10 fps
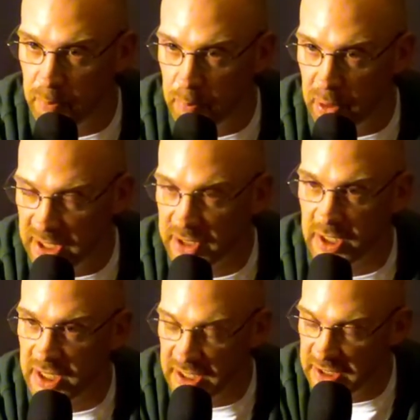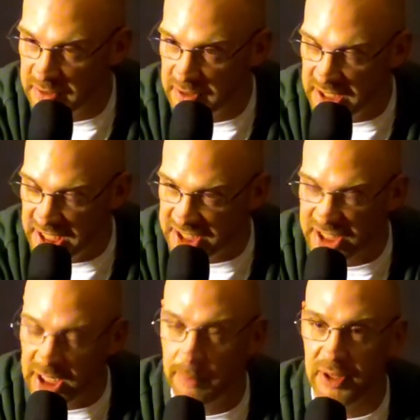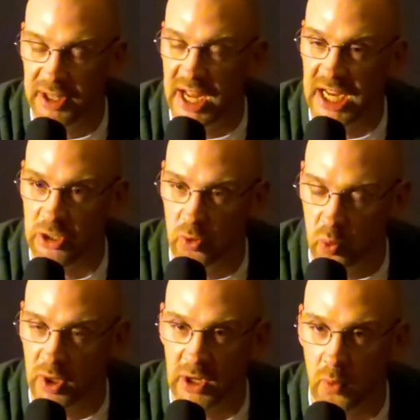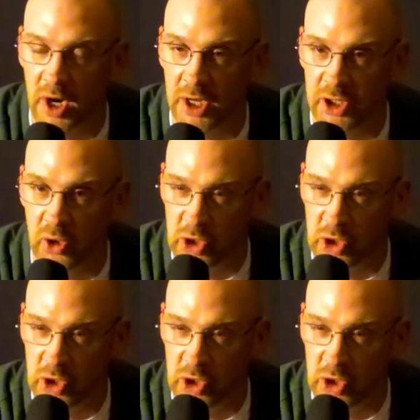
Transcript: but it's something that you really want to do.